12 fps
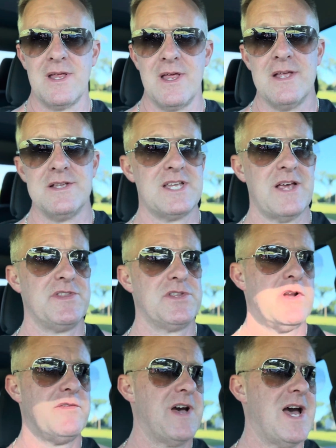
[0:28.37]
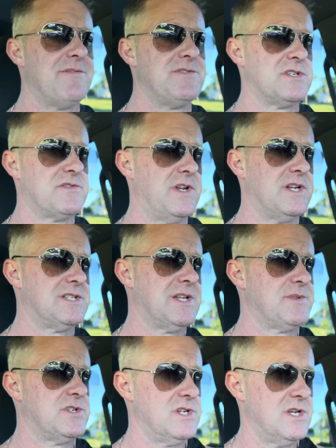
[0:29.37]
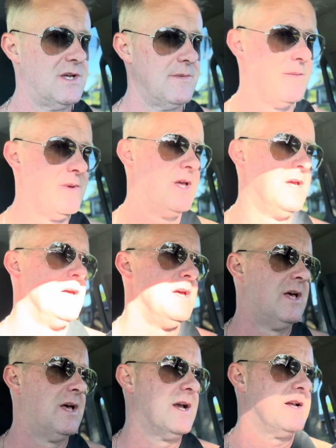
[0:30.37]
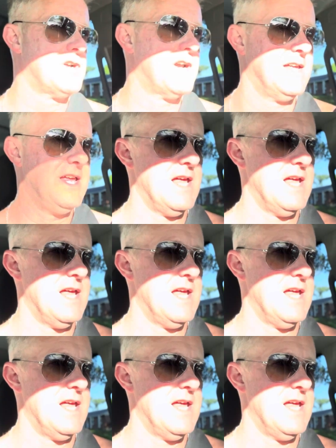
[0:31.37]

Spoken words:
7:35, just finished up the gym. Try to get